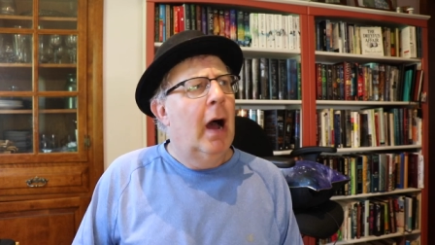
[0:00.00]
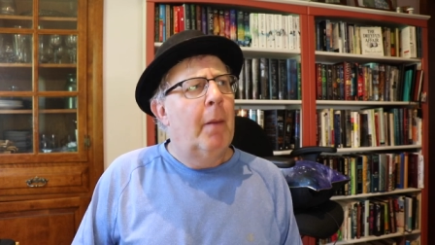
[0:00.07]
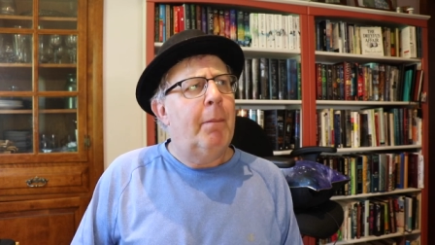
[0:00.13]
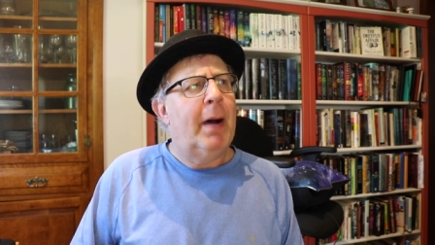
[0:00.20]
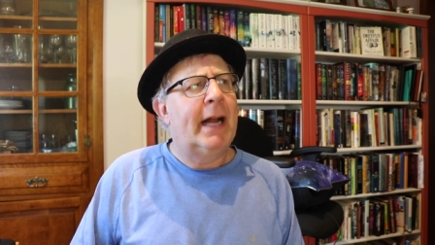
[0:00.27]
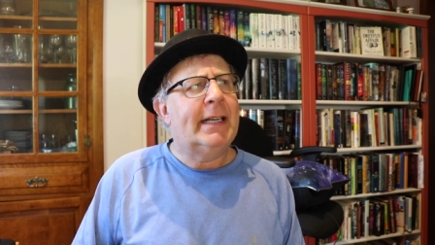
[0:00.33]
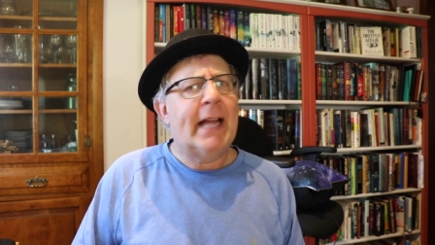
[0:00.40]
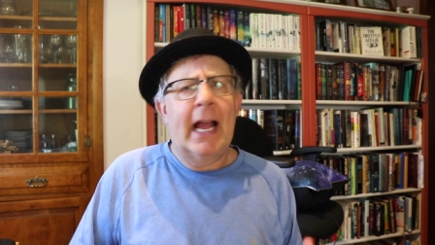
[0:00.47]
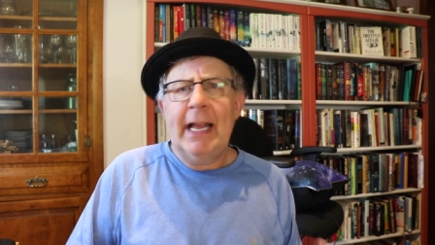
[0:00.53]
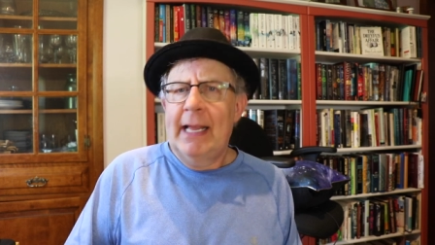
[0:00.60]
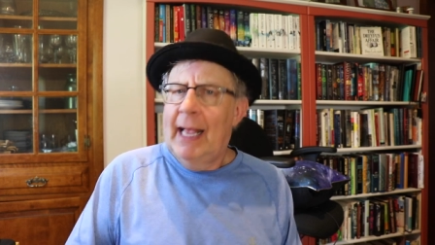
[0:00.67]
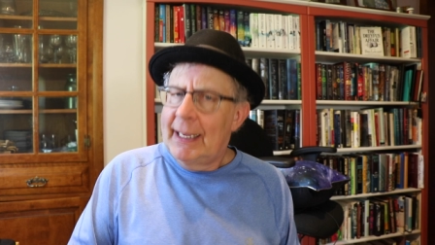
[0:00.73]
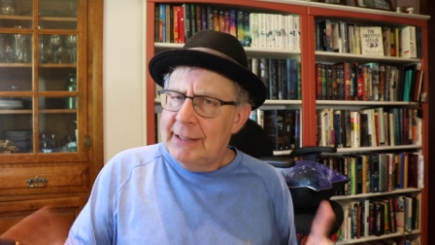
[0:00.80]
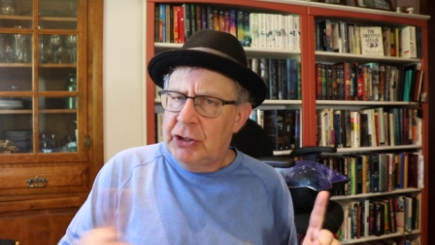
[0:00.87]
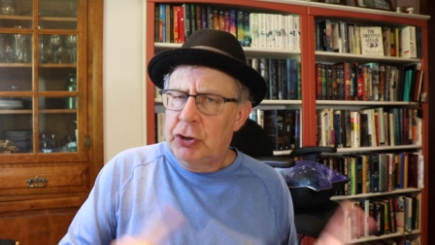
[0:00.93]
But
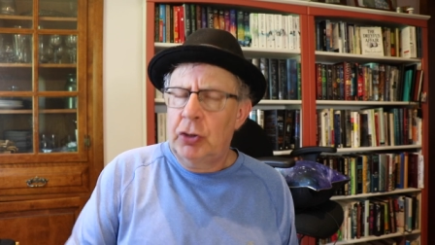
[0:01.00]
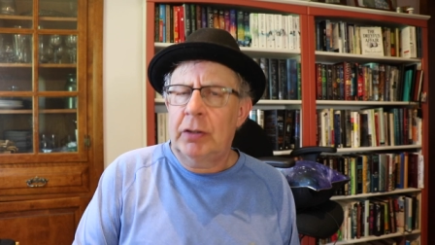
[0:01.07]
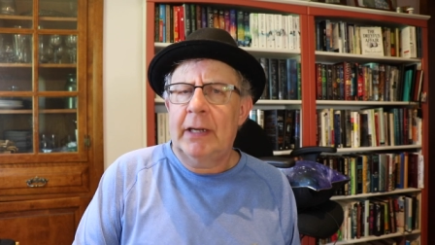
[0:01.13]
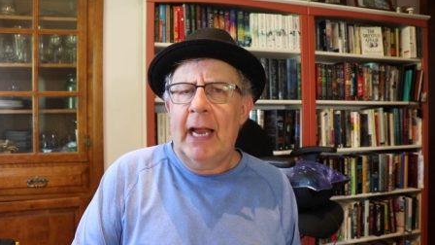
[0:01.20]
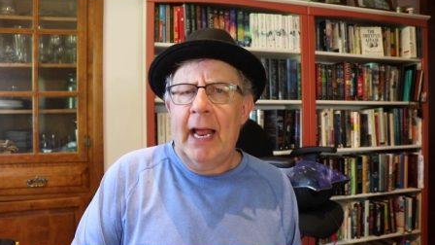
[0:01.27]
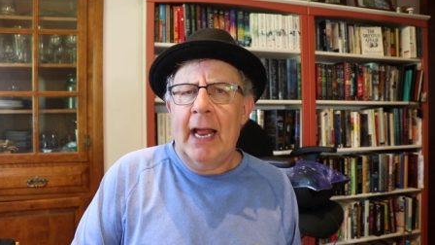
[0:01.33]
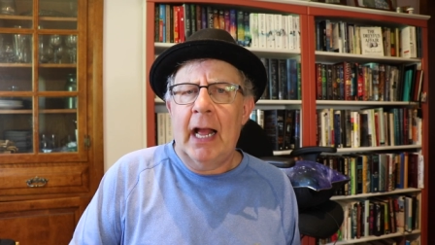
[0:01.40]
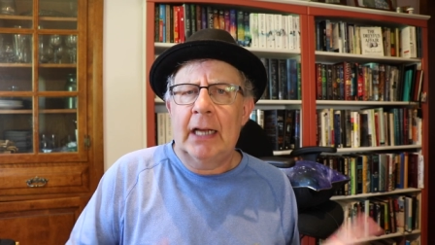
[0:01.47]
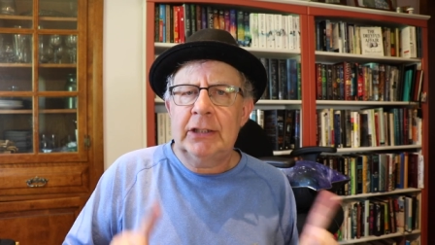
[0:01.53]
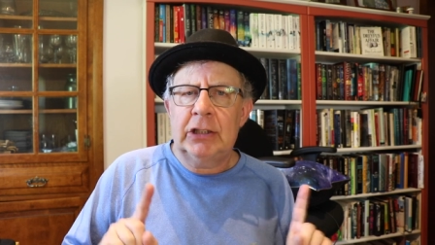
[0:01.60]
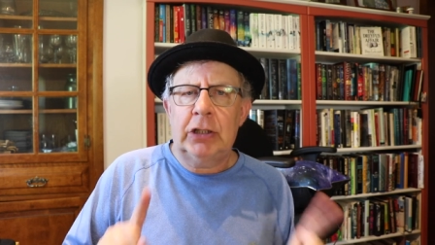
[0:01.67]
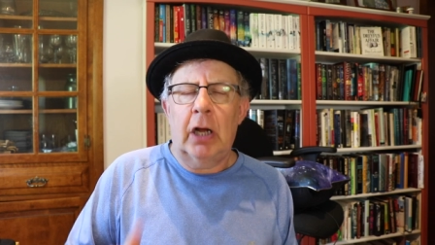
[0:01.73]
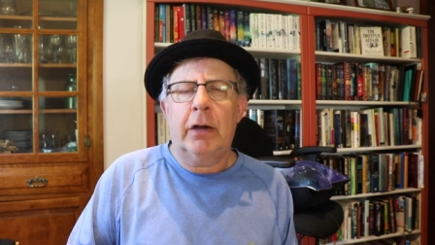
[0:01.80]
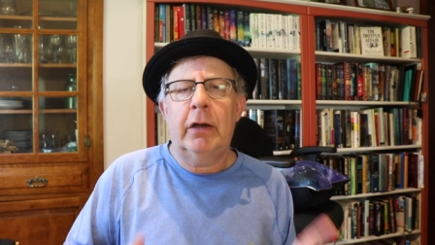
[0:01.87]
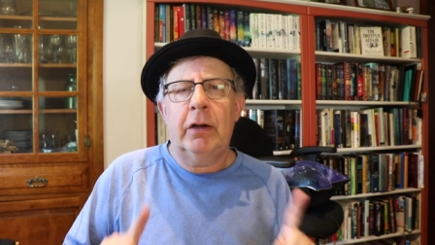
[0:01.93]
yesterday, I
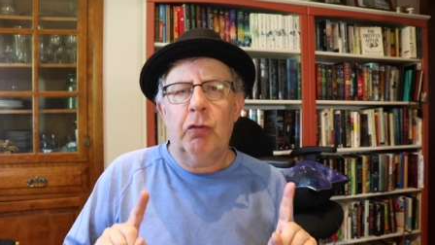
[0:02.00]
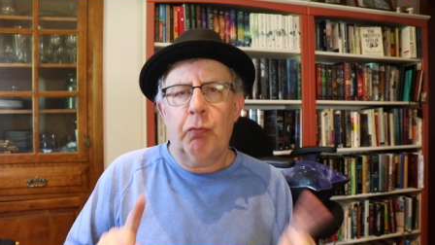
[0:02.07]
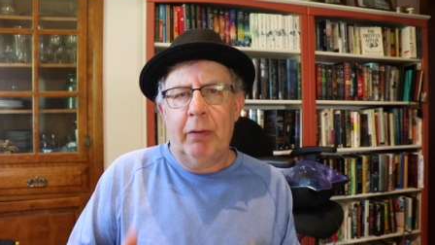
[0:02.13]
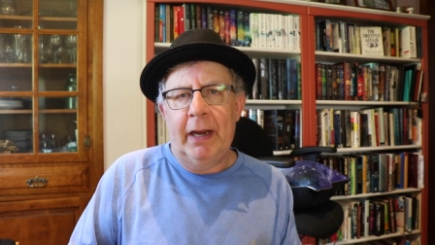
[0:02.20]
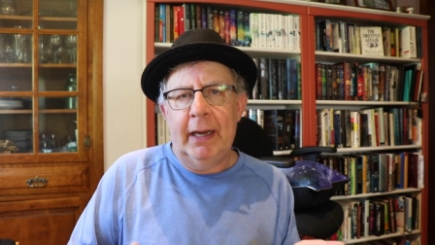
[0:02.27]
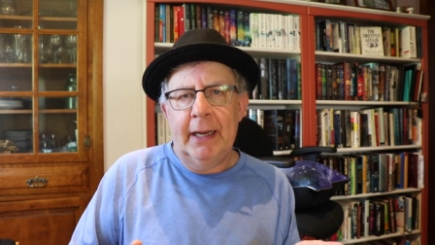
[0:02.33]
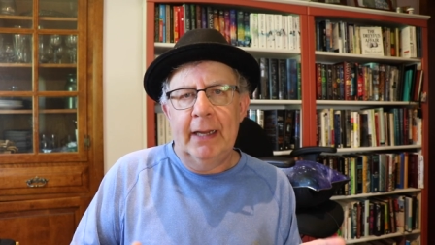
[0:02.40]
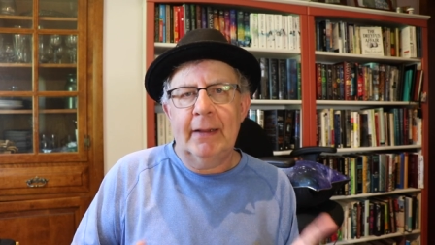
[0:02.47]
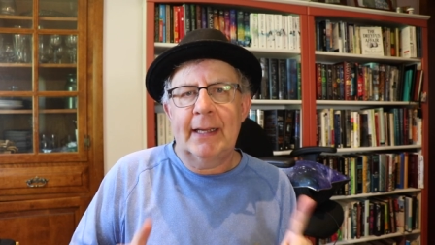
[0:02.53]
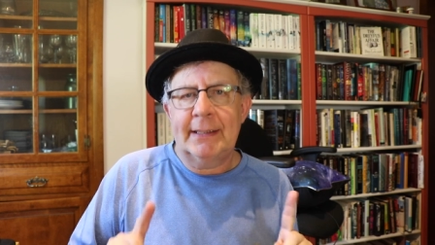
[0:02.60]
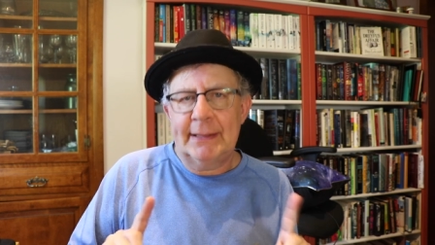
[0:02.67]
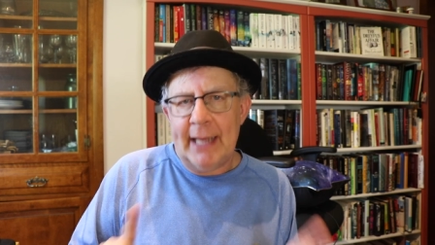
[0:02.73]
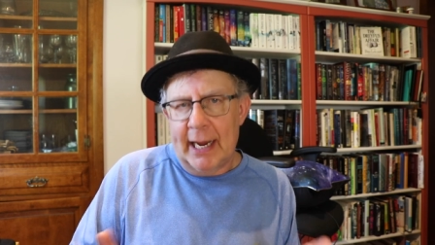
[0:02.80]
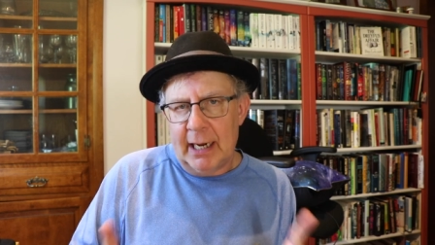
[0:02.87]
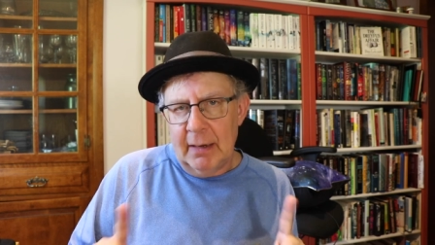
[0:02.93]
started reading the
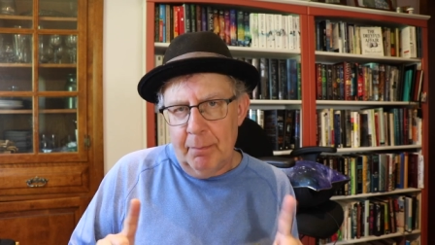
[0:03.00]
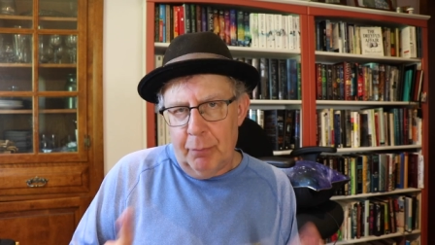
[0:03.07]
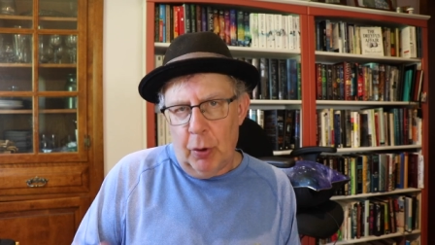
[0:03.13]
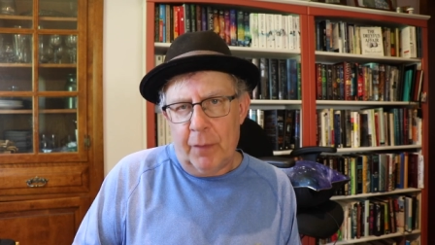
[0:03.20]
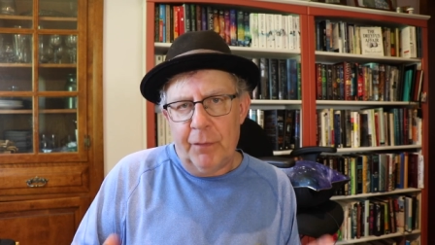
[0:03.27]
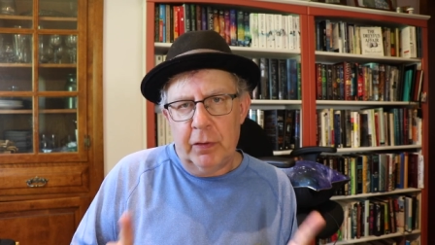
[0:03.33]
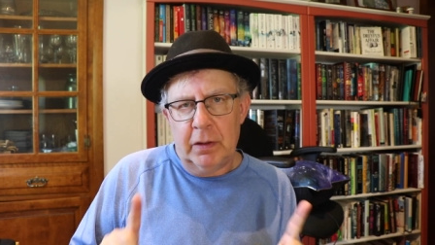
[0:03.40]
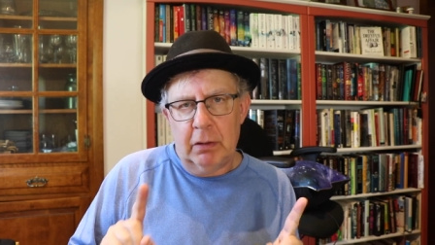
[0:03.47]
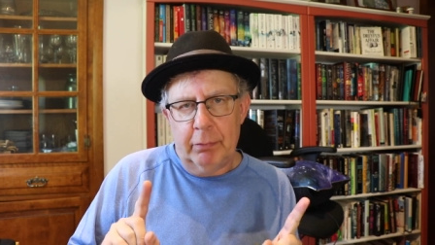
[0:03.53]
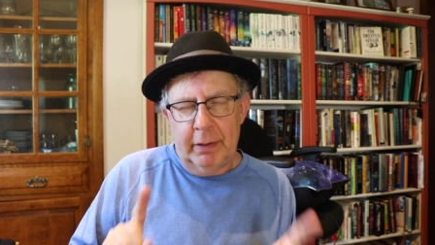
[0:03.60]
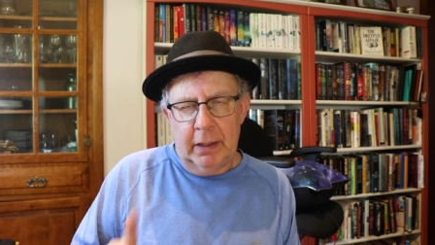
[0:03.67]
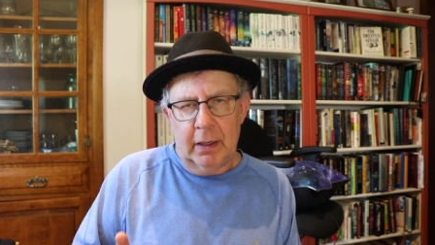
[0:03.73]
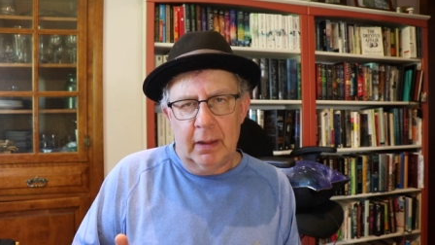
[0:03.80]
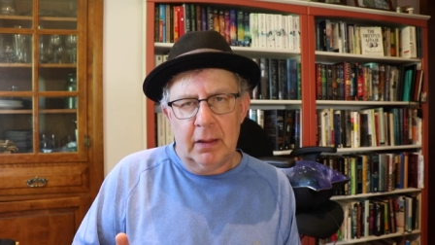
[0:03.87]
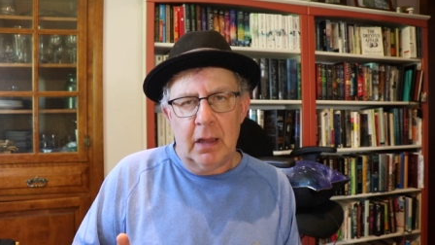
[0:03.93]
second book for the
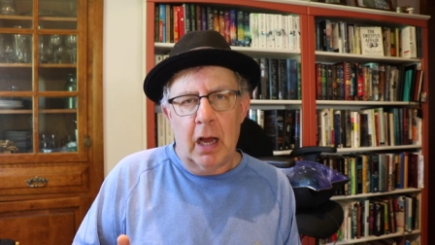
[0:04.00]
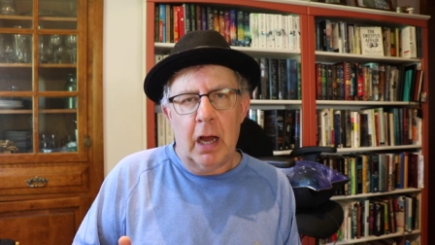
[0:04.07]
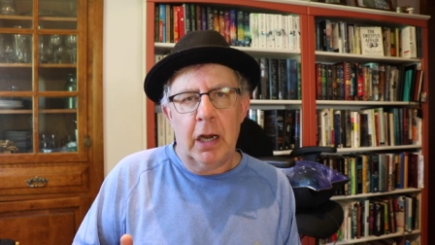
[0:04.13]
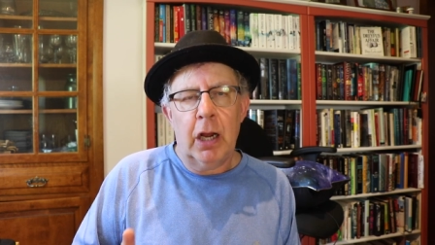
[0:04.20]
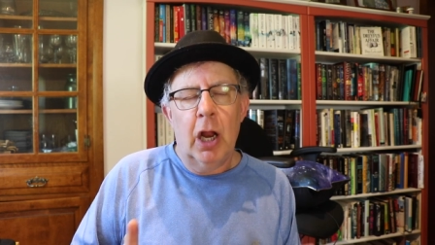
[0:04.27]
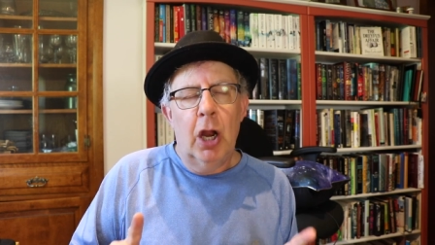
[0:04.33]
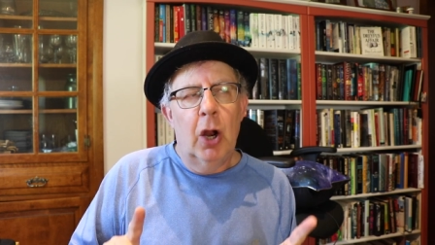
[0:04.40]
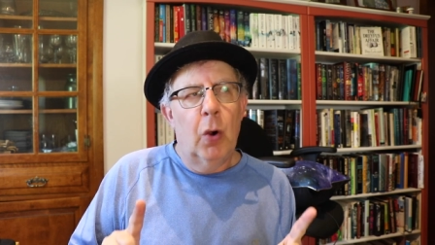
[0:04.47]
Readathon,